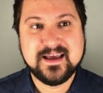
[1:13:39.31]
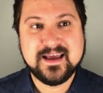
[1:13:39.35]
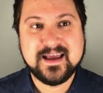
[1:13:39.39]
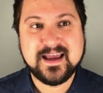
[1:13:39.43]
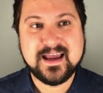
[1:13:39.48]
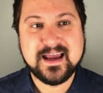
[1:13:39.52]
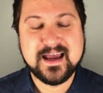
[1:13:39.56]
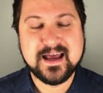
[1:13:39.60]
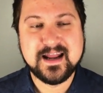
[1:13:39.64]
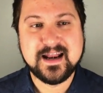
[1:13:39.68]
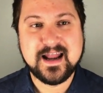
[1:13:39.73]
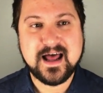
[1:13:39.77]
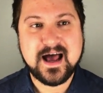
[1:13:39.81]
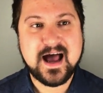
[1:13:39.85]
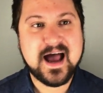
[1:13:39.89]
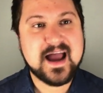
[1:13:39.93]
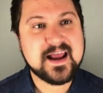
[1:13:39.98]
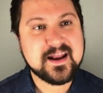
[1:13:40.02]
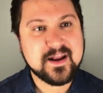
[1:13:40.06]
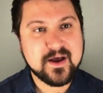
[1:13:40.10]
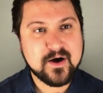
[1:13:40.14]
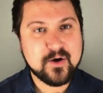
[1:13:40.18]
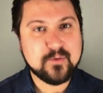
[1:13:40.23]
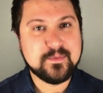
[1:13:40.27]
And
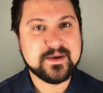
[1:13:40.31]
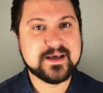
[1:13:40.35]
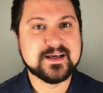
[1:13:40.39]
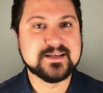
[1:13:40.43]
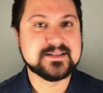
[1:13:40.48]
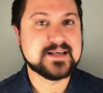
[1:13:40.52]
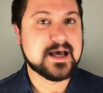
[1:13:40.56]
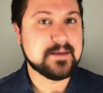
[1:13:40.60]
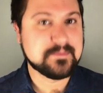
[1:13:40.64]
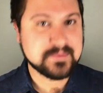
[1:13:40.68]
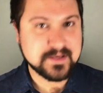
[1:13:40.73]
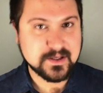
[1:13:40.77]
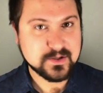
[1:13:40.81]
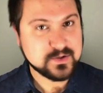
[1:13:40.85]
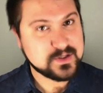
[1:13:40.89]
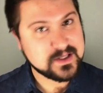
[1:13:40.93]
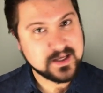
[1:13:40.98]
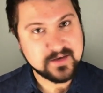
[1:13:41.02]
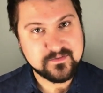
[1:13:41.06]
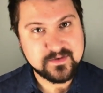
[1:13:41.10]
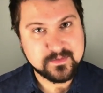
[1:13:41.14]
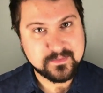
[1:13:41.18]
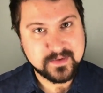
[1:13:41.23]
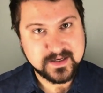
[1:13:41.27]
I know because I'm guilty
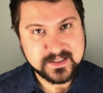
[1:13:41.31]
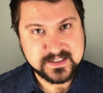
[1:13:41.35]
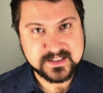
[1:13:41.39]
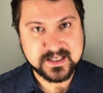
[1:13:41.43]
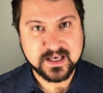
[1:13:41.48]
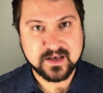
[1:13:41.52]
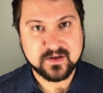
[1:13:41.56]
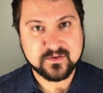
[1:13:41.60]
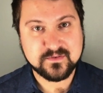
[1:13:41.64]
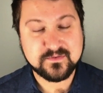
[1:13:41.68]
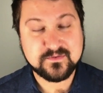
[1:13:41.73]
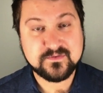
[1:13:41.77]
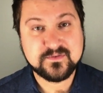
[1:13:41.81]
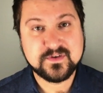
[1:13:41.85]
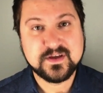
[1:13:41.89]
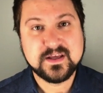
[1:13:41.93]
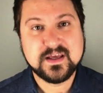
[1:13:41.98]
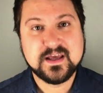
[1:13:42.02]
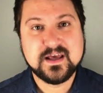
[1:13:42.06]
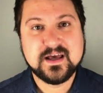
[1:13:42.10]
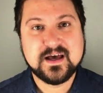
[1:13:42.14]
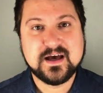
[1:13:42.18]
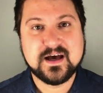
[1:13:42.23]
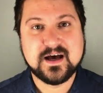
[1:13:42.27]
of it myself.
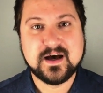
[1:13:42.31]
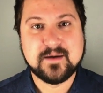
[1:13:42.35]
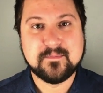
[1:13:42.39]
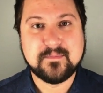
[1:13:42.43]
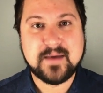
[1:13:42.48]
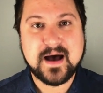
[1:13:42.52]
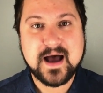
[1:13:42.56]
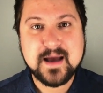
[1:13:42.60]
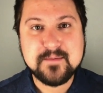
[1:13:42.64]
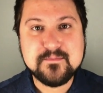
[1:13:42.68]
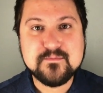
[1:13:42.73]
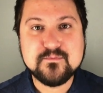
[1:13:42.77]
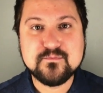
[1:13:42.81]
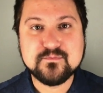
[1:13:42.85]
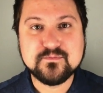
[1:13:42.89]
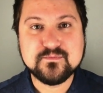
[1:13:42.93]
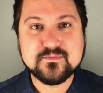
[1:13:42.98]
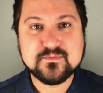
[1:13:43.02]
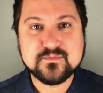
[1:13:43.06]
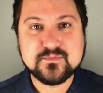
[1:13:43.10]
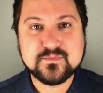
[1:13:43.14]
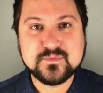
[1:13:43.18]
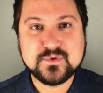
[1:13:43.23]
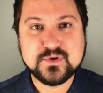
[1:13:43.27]
I'm
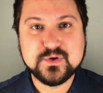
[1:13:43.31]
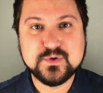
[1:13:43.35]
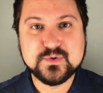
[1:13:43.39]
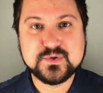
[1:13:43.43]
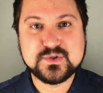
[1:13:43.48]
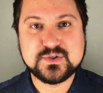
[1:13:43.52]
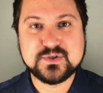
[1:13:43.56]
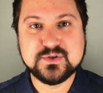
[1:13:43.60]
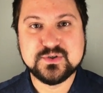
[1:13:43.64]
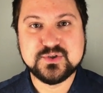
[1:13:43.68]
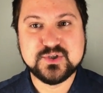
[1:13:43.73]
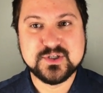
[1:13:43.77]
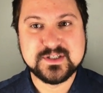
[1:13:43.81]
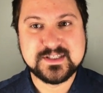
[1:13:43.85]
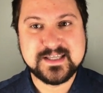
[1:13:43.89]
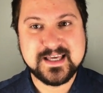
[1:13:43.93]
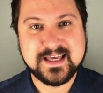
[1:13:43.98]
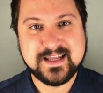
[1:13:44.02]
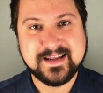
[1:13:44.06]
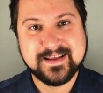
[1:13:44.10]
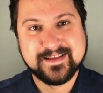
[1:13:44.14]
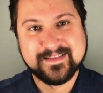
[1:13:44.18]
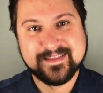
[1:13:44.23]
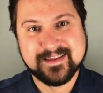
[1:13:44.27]
used to just
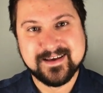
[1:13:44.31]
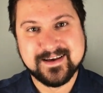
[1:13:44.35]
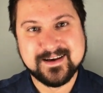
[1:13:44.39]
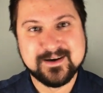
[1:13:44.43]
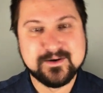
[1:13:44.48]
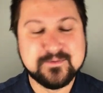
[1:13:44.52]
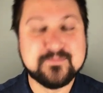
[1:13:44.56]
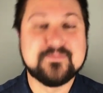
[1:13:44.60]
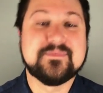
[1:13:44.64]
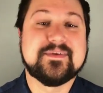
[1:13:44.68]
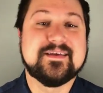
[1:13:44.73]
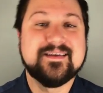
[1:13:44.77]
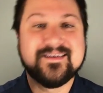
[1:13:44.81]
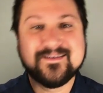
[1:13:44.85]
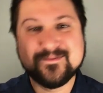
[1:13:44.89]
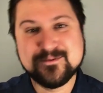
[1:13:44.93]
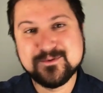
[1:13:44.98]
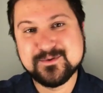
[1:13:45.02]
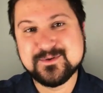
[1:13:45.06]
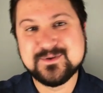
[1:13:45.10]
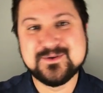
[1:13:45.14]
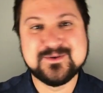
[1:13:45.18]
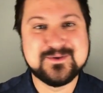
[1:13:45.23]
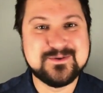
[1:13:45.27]
hitting
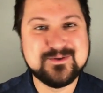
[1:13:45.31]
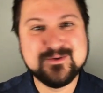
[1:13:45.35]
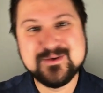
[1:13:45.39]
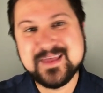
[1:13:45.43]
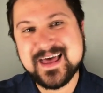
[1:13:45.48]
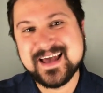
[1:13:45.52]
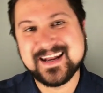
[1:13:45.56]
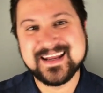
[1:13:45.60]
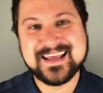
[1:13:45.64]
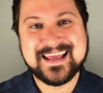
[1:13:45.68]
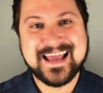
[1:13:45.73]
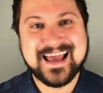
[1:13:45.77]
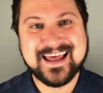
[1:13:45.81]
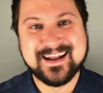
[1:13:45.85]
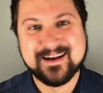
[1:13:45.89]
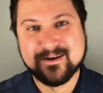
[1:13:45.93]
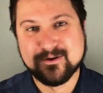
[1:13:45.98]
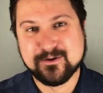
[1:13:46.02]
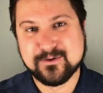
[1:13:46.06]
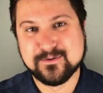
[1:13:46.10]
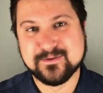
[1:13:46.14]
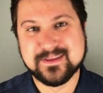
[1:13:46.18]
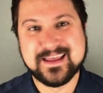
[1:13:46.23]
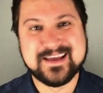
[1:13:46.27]
we'll do that again
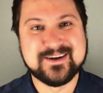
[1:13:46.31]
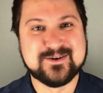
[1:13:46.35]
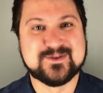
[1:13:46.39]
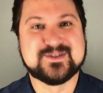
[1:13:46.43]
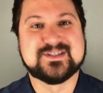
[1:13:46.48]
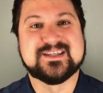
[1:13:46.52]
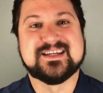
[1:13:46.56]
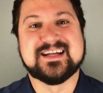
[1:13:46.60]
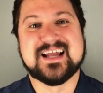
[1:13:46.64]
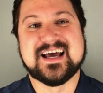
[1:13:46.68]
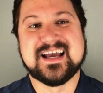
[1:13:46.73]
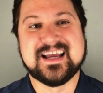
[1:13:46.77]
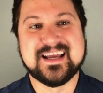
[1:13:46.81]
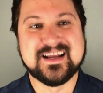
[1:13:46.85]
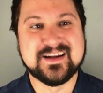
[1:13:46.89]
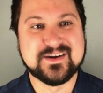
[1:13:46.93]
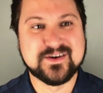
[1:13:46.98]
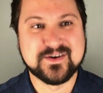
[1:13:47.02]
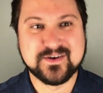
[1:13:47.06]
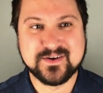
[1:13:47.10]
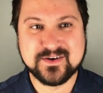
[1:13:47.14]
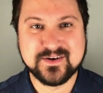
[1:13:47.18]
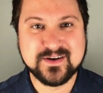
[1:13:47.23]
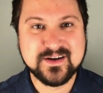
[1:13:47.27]
or later tonight
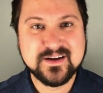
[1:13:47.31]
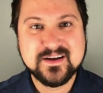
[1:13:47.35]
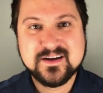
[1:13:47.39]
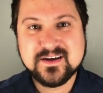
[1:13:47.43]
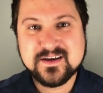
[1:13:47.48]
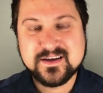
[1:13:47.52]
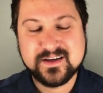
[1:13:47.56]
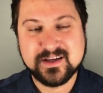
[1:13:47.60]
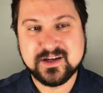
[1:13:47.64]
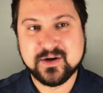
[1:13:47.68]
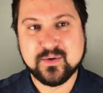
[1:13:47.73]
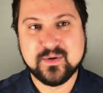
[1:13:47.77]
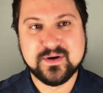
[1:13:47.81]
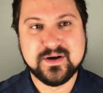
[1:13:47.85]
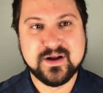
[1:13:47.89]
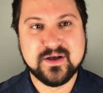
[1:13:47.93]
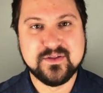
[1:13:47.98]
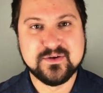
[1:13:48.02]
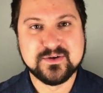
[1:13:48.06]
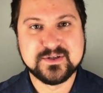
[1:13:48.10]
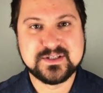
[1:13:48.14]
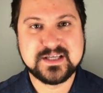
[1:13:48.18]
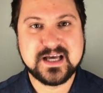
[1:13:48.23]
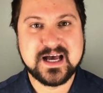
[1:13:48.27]
or
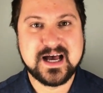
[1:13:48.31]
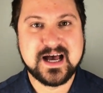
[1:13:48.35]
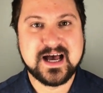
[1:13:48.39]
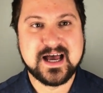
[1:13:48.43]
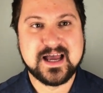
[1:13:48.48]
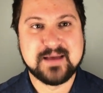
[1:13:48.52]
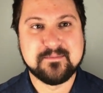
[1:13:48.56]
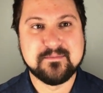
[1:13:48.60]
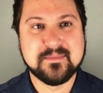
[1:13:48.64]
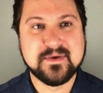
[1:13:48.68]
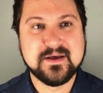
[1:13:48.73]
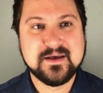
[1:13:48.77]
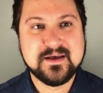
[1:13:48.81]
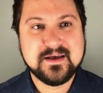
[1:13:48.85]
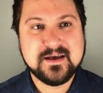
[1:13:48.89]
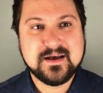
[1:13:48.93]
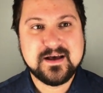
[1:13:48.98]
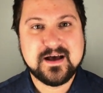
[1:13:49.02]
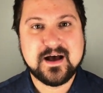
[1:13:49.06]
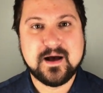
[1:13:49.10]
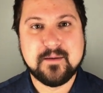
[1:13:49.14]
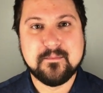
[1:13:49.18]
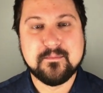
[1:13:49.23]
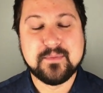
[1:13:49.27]
another time.
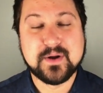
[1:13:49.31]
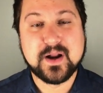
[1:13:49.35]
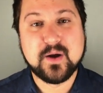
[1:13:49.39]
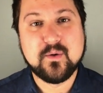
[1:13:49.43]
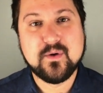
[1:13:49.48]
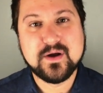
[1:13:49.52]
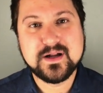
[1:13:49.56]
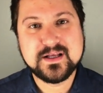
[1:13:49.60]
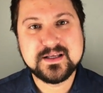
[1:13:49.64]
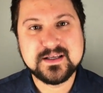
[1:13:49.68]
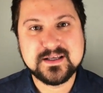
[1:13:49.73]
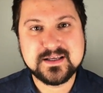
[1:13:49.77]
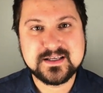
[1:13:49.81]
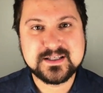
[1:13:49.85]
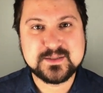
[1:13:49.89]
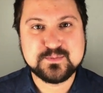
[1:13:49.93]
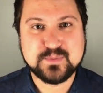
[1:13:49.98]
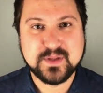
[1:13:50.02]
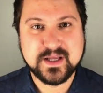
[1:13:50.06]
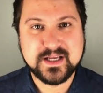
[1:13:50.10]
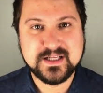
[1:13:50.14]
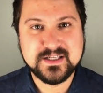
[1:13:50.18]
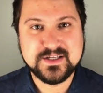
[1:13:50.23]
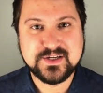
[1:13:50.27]
But I want to
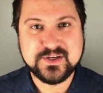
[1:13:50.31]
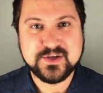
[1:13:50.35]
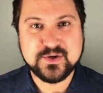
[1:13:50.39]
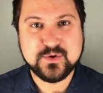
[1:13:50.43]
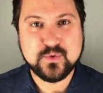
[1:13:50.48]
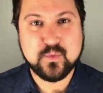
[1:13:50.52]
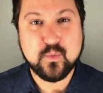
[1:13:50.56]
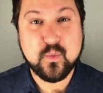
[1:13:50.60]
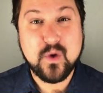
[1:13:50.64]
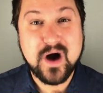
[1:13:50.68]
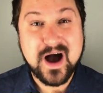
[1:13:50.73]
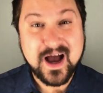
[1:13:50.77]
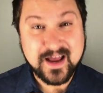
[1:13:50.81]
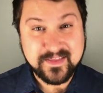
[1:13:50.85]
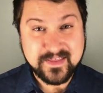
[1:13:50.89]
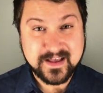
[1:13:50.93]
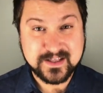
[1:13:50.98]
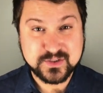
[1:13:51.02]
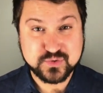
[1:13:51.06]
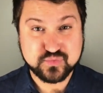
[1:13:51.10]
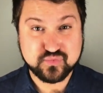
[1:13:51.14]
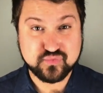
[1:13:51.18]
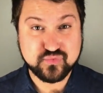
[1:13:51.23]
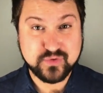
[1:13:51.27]
explain to you why
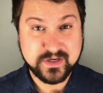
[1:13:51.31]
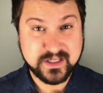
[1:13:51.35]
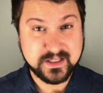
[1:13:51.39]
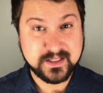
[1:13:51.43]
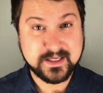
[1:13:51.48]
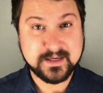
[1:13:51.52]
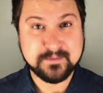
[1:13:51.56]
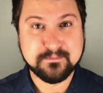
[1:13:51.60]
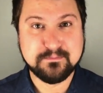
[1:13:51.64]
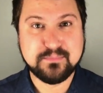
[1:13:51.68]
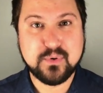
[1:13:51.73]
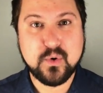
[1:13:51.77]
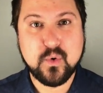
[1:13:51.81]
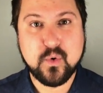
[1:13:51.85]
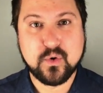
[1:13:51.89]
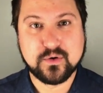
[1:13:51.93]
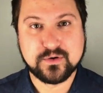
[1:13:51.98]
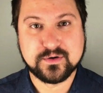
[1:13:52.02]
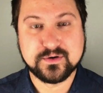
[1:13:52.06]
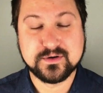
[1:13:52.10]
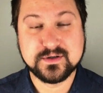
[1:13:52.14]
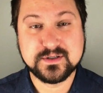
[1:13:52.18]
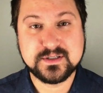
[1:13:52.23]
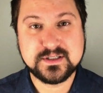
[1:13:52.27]
that's really
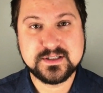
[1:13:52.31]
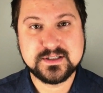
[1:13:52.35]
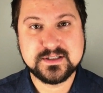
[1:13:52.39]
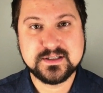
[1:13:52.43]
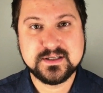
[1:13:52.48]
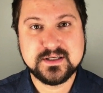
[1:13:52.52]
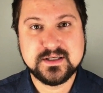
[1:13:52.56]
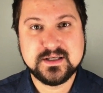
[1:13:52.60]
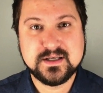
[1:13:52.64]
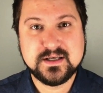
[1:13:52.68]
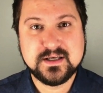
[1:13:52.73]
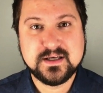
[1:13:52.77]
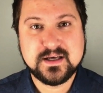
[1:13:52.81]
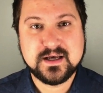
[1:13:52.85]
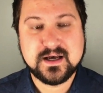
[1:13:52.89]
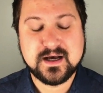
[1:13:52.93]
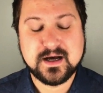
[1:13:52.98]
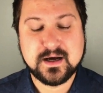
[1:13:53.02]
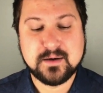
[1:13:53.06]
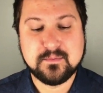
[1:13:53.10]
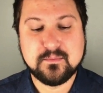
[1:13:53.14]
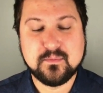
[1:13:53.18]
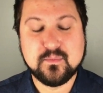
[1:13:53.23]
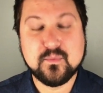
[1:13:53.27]
important.
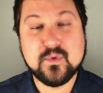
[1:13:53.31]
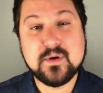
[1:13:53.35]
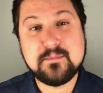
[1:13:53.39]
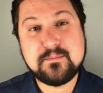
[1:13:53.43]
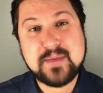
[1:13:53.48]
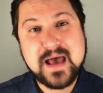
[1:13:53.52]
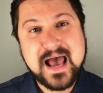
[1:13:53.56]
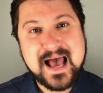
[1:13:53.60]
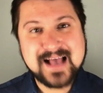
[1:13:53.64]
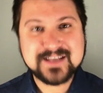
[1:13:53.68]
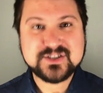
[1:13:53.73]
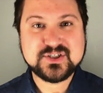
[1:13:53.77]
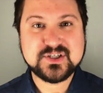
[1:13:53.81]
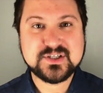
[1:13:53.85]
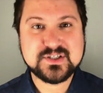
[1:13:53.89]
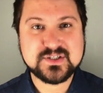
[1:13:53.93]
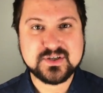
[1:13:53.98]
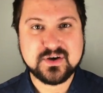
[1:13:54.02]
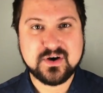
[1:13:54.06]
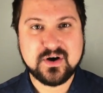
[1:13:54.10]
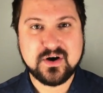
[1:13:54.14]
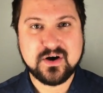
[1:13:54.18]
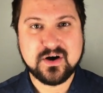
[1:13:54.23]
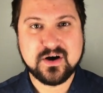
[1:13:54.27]
What patches
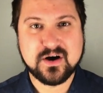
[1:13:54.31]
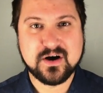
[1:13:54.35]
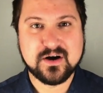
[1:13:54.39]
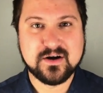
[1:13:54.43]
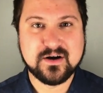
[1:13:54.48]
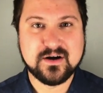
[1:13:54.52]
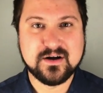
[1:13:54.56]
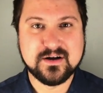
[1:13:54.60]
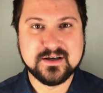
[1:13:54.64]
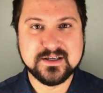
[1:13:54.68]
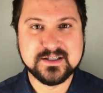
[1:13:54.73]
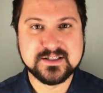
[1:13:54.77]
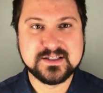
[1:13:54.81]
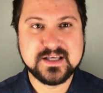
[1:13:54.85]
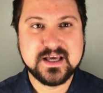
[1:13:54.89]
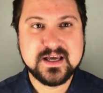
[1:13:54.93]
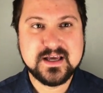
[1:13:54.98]
are